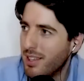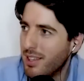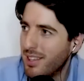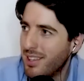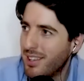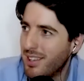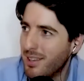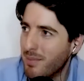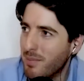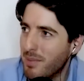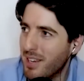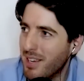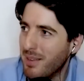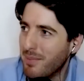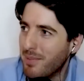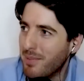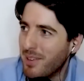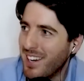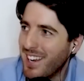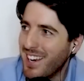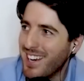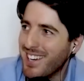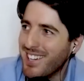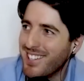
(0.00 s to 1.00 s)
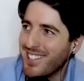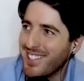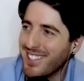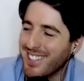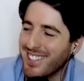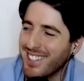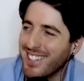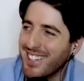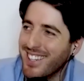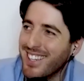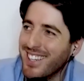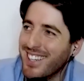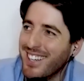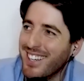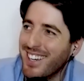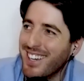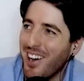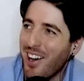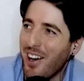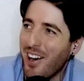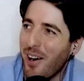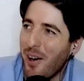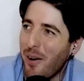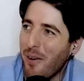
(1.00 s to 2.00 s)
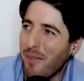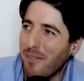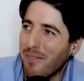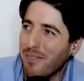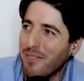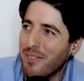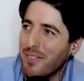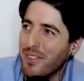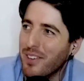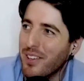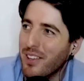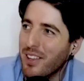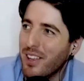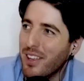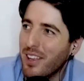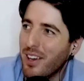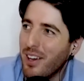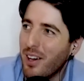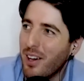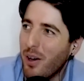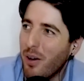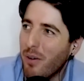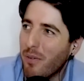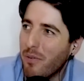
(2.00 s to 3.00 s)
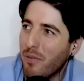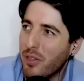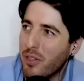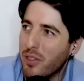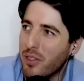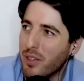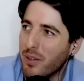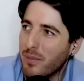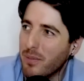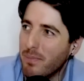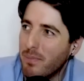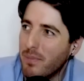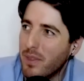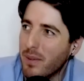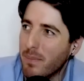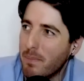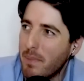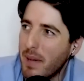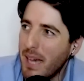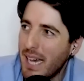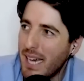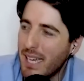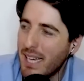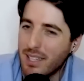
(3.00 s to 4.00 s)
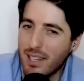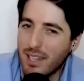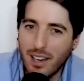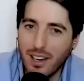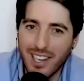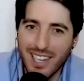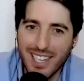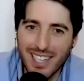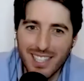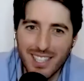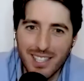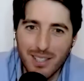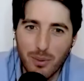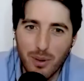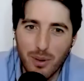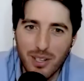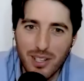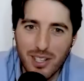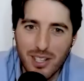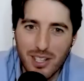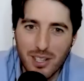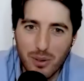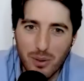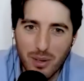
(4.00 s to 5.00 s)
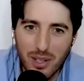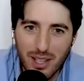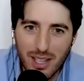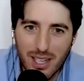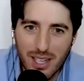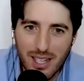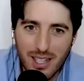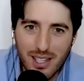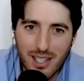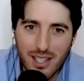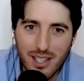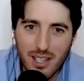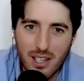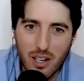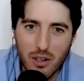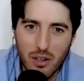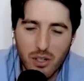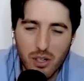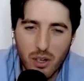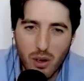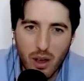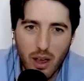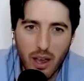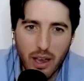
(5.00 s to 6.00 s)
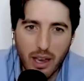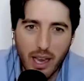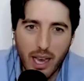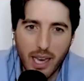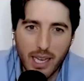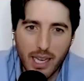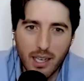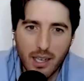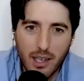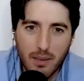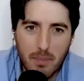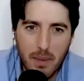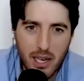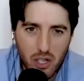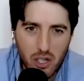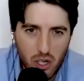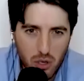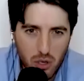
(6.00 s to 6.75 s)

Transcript: The manipulation of the bad guys, the ones doing these, you know, so I can imagine.